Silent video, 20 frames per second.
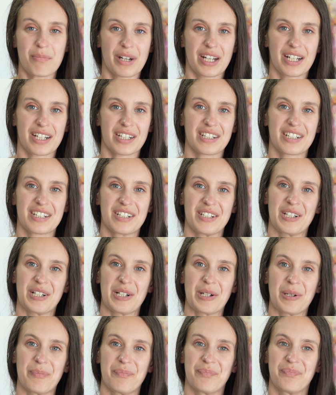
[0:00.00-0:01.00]
back
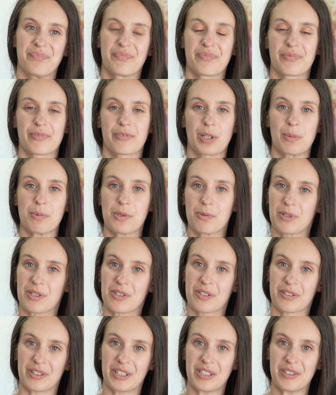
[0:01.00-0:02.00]
from
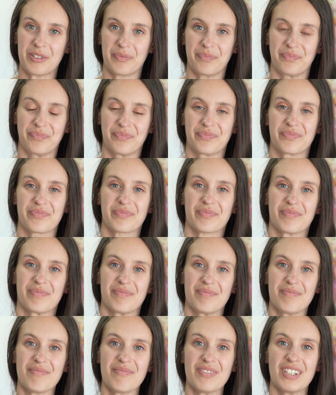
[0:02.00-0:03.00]
Switzerland,
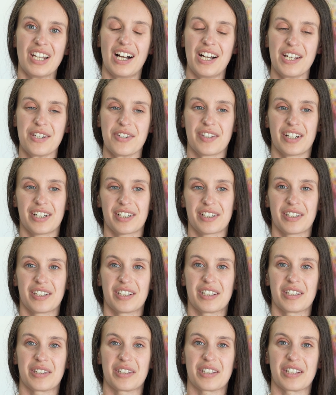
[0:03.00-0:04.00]
I
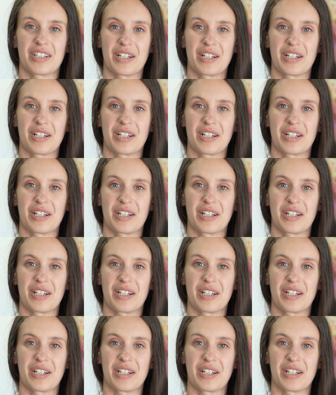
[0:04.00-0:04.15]
started